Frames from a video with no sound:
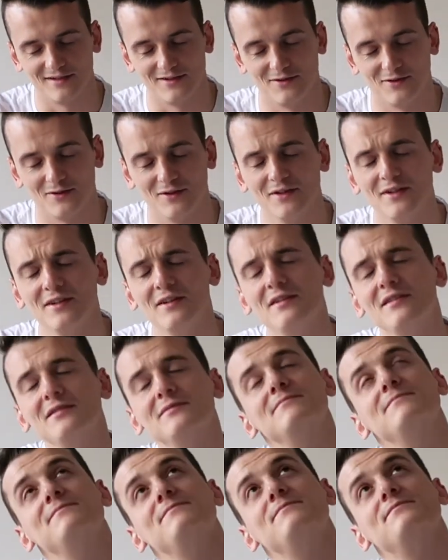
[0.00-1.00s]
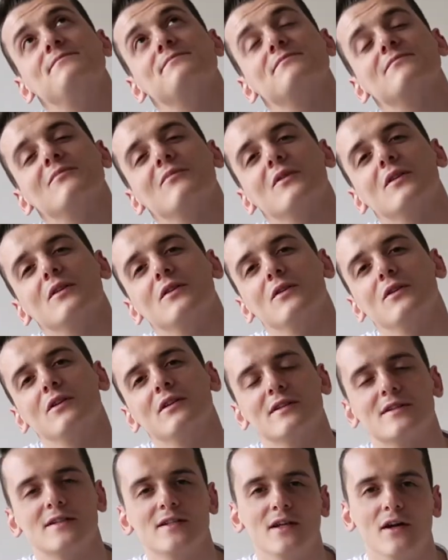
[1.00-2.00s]
You're gonna
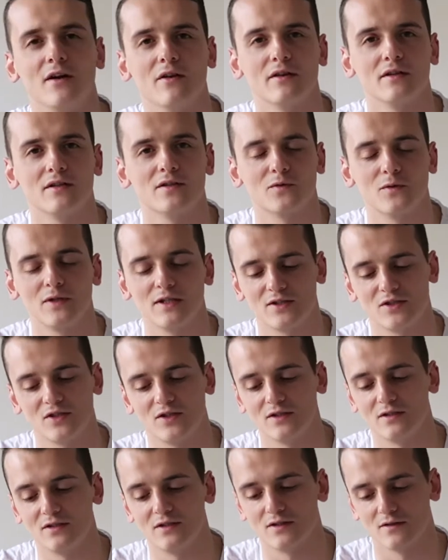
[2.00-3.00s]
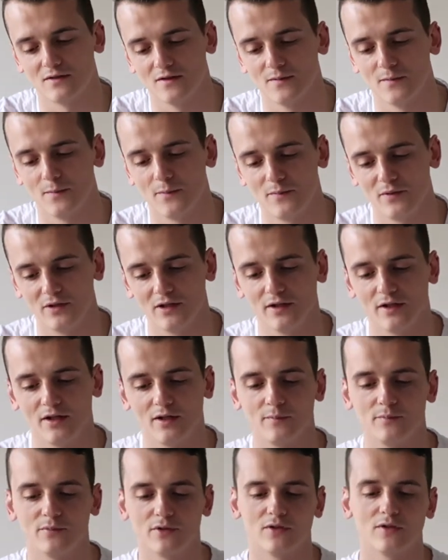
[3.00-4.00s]
see how these questions build
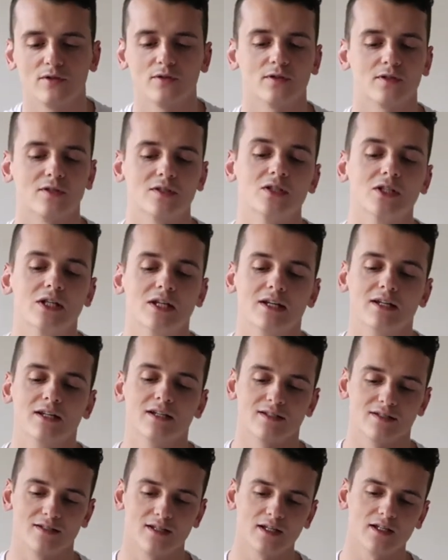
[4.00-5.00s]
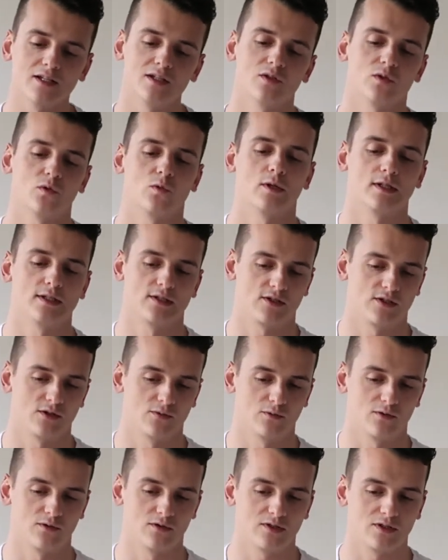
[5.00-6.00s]
up, because second
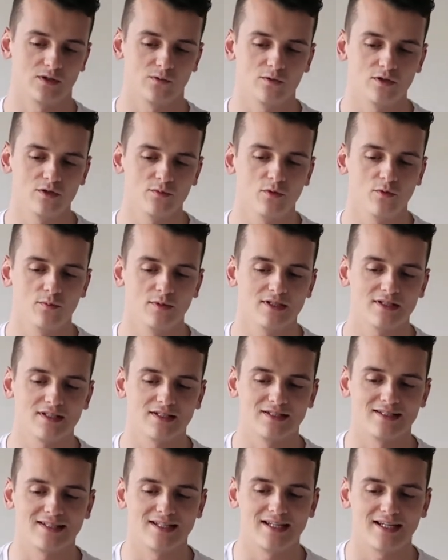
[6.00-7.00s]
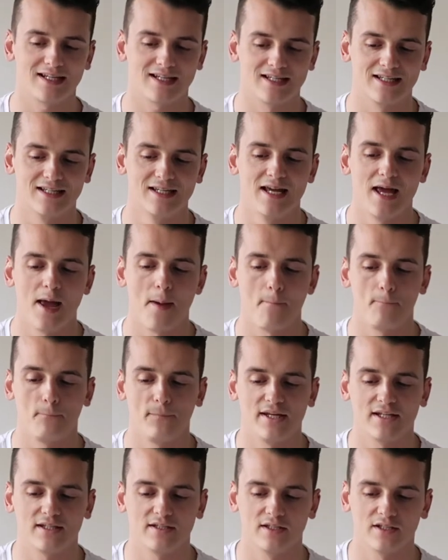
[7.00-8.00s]
question was, in which moments is tech
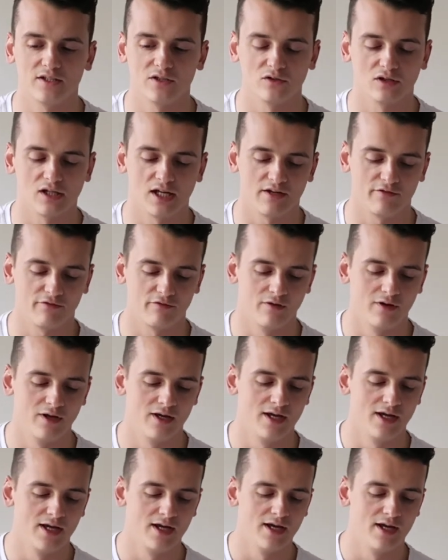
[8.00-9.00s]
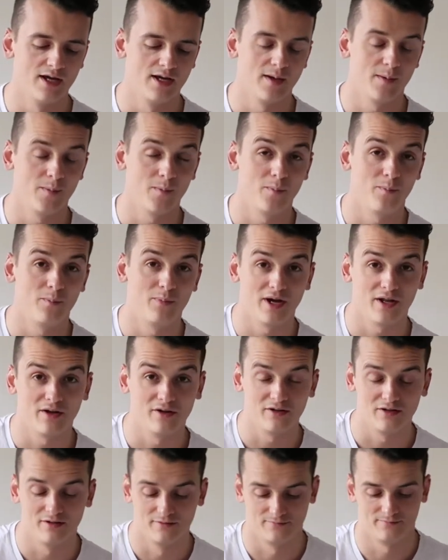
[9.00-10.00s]
making your life
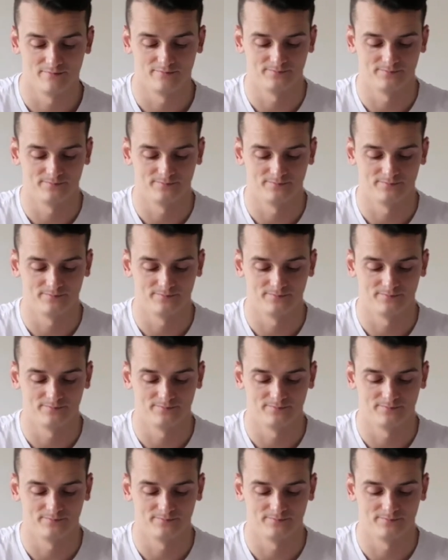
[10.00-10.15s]
better?